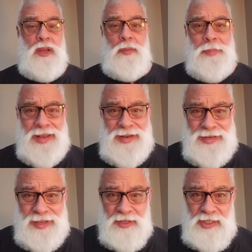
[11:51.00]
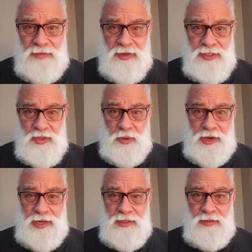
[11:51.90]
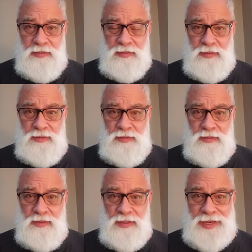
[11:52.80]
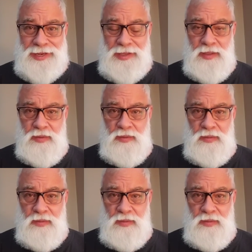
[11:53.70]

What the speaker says: Your bed tells a different story, lady.